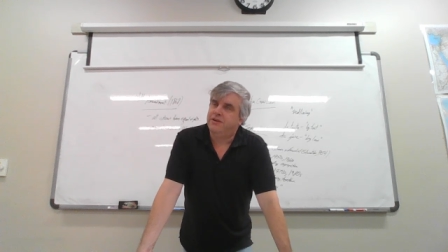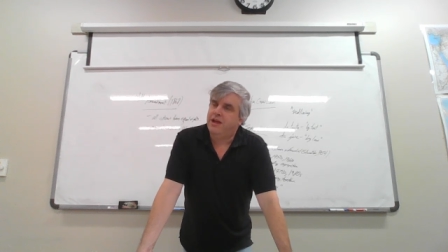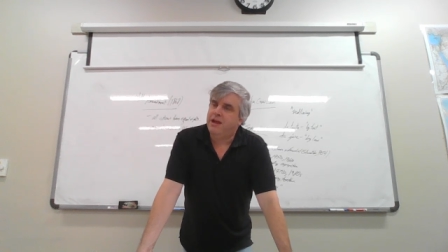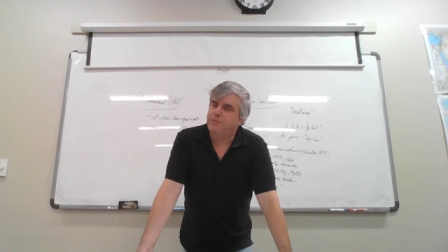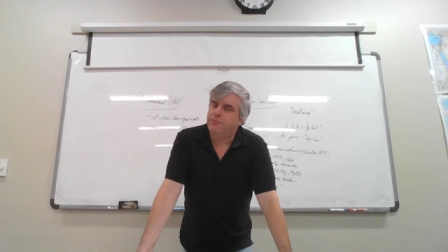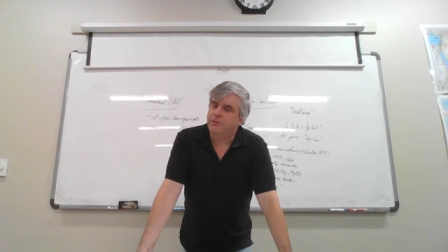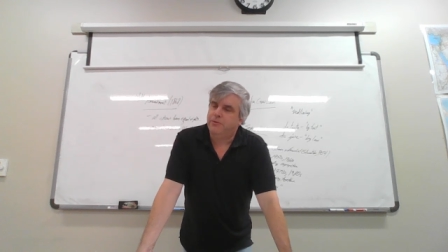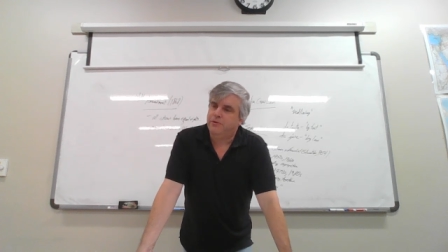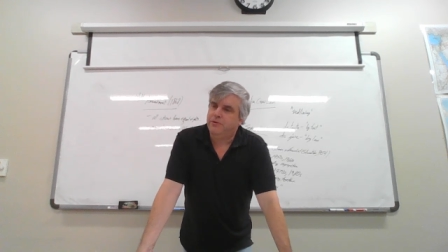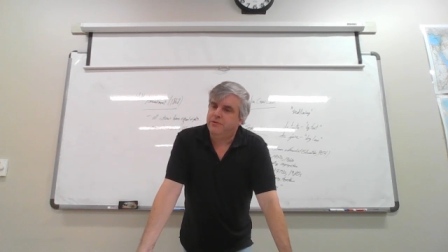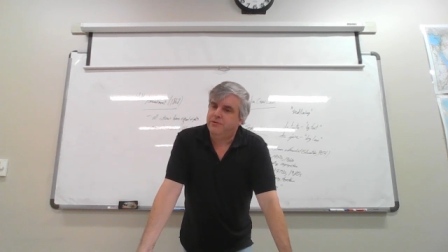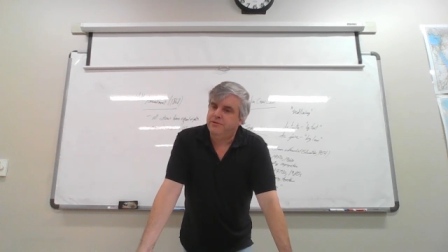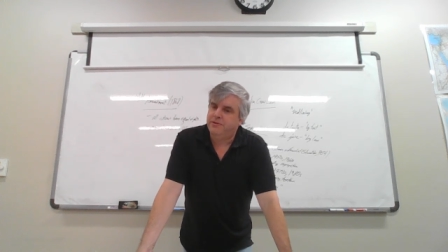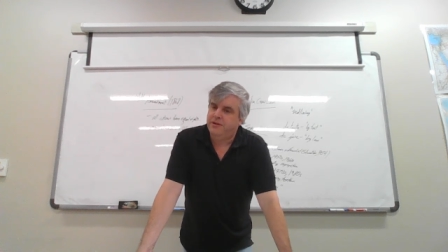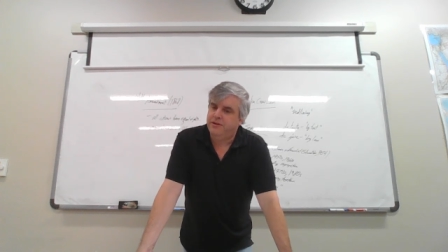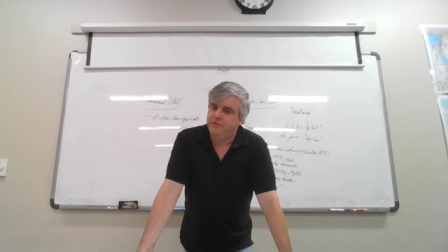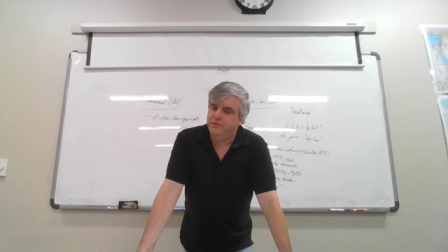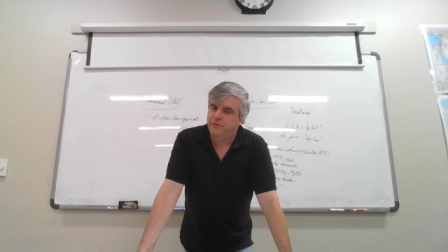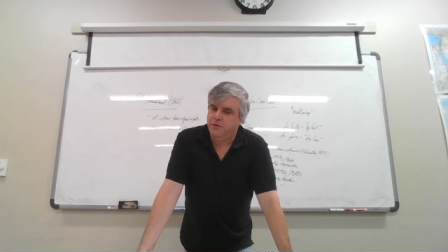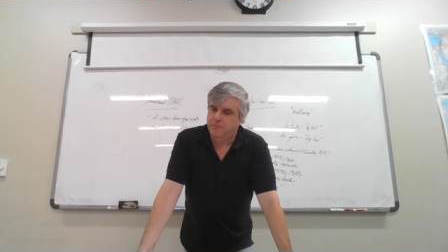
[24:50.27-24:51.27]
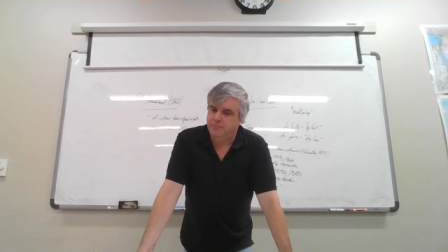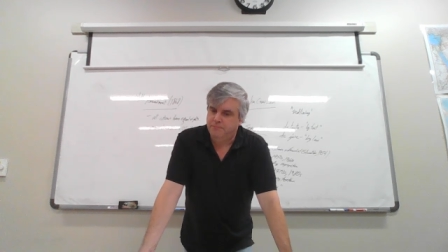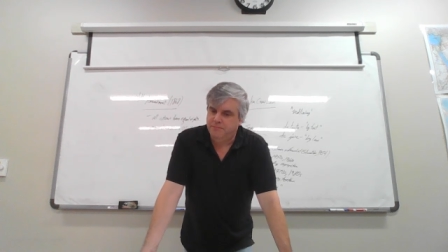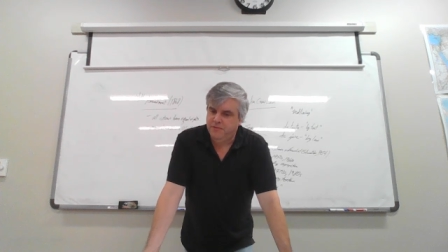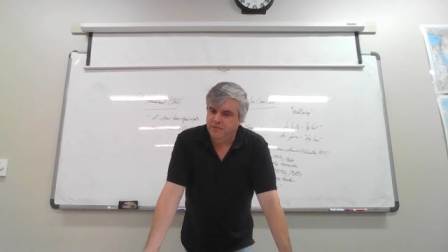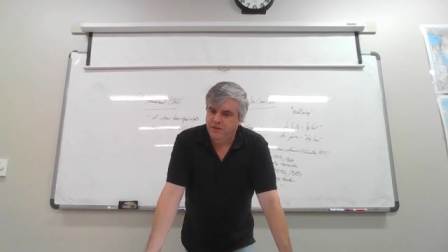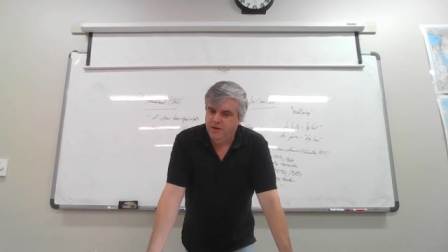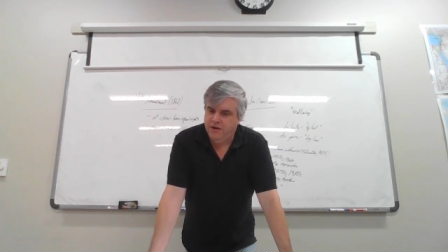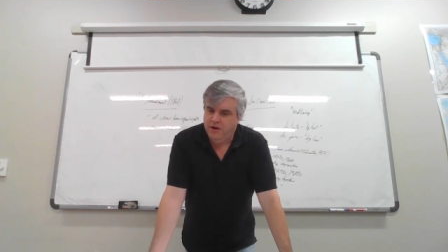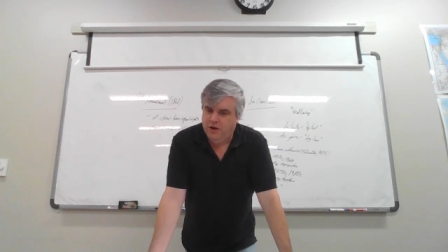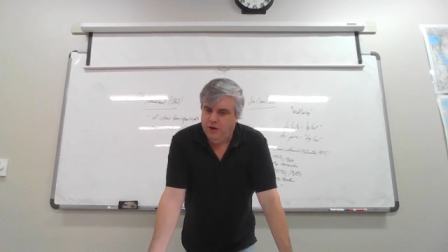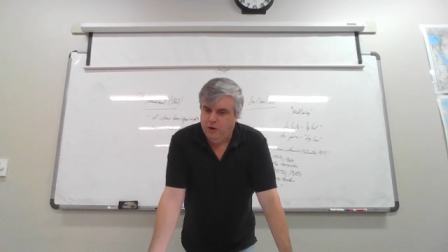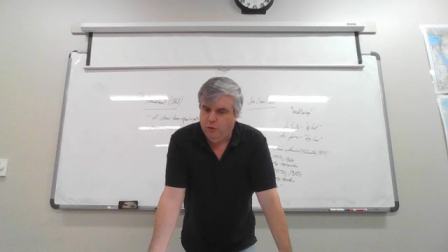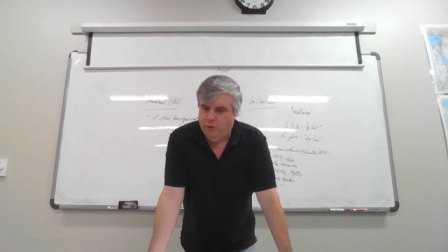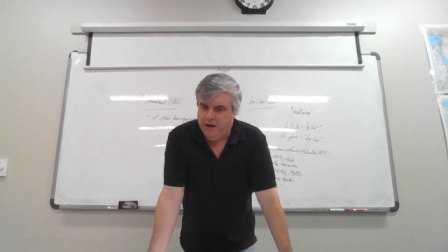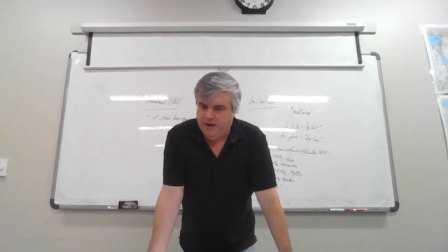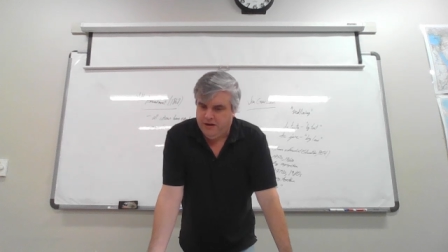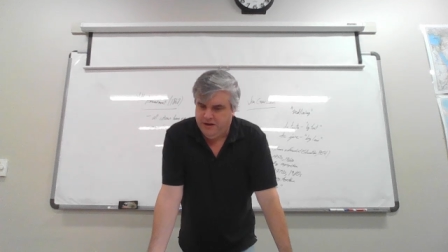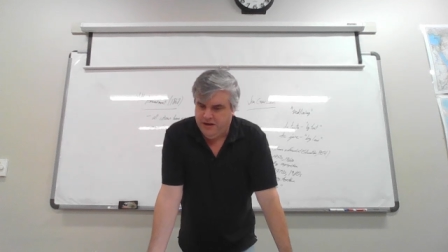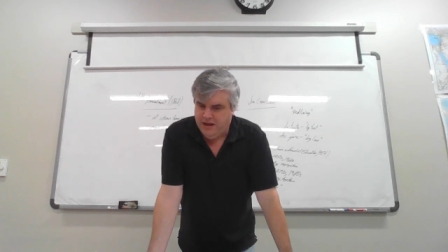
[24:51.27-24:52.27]
neighborhood into a
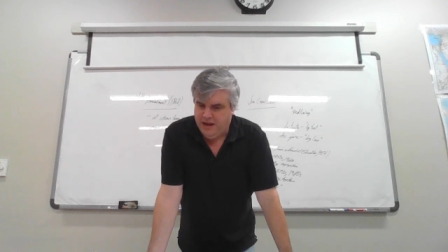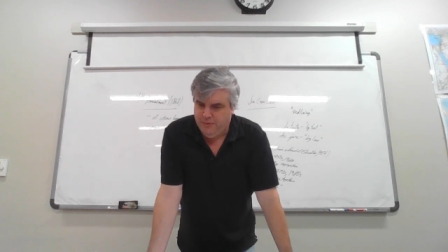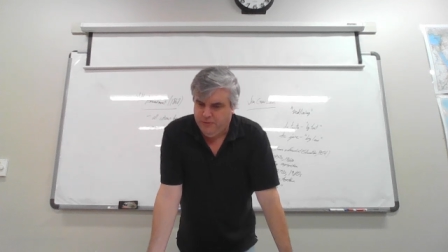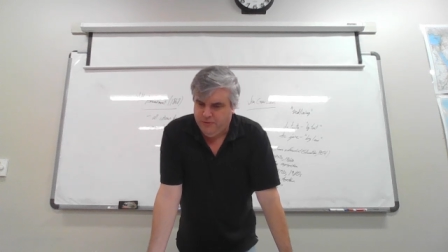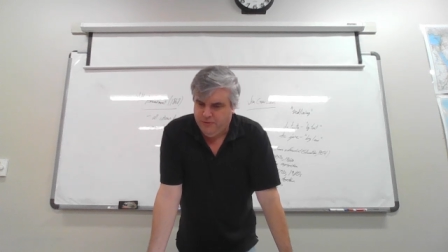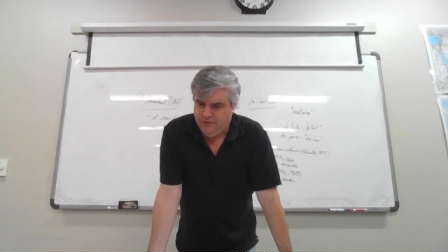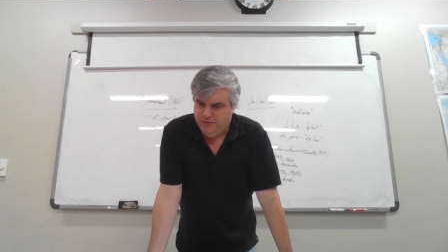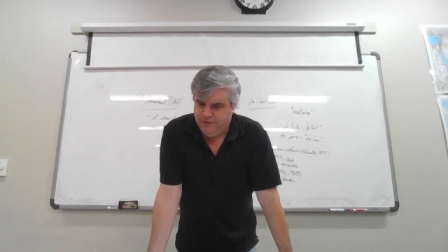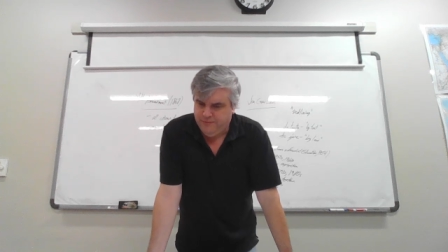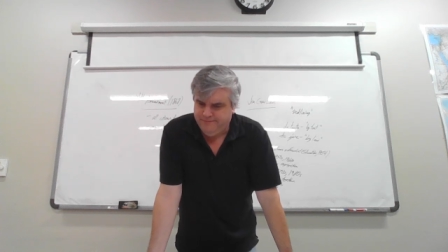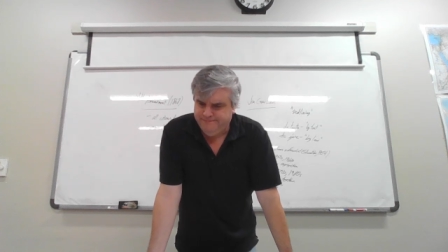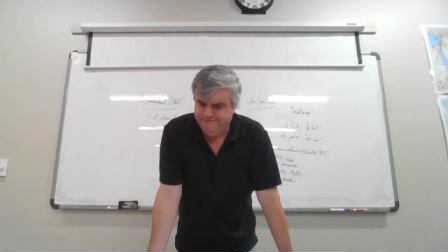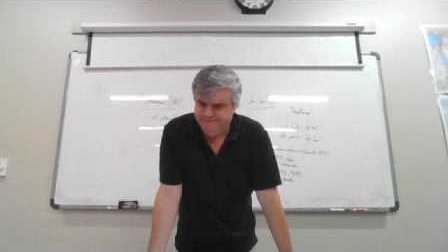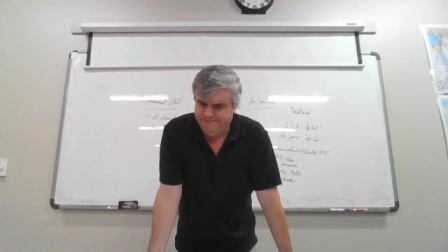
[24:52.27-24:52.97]
all-white neighborhood.